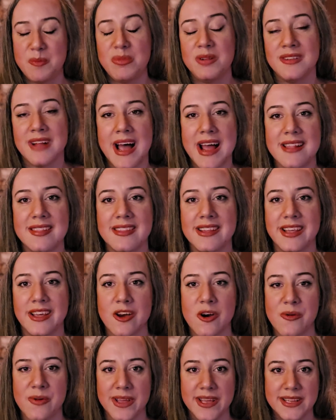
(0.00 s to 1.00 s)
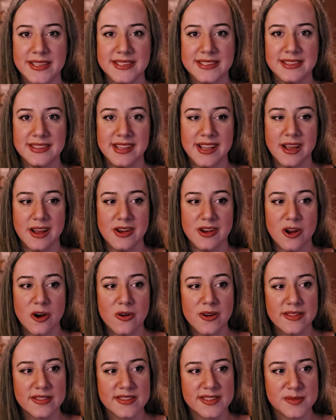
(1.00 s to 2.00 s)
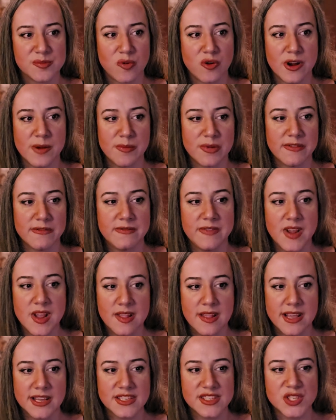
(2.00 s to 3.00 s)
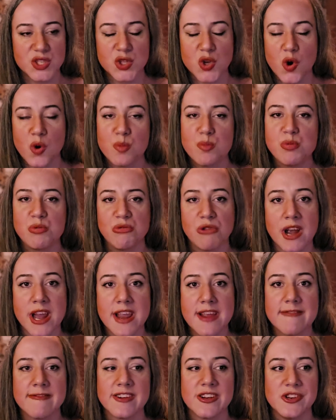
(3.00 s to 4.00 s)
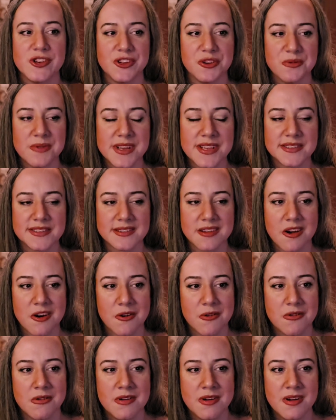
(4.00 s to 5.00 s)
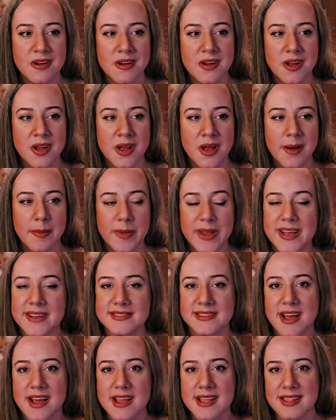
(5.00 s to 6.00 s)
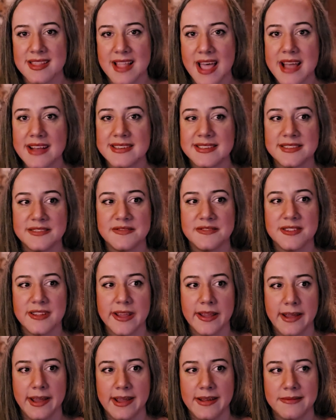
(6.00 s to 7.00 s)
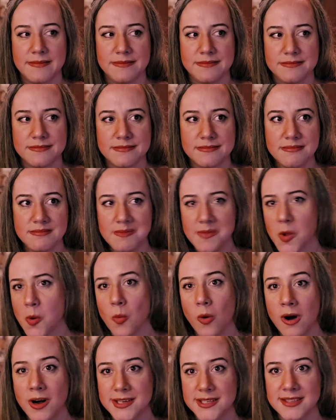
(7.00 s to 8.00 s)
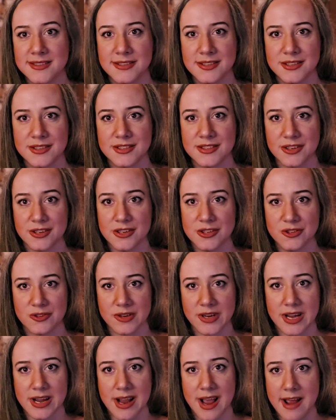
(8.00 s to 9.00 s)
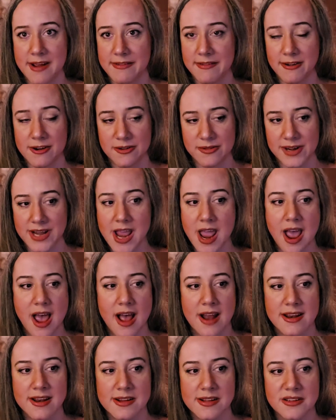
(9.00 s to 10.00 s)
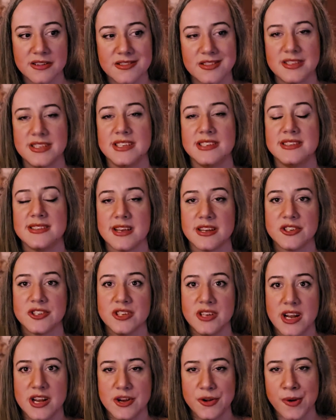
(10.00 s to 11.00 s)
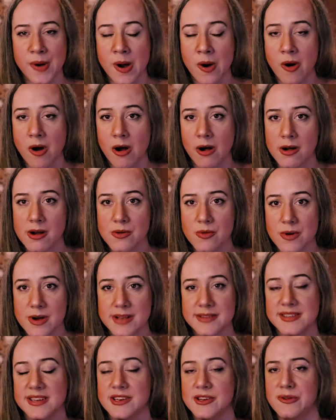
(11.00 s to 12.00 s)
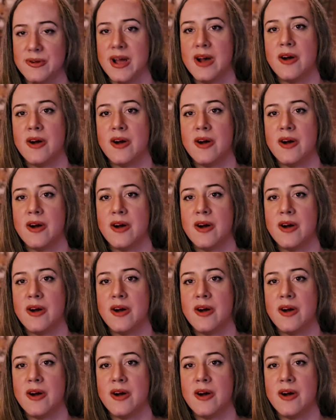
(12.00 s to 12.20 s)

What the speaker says: blindly going into the unknown at this point, but feeling so brave in doing so because I electively walked into surgery. I've already had another C-section. I knew how hard it was. I knew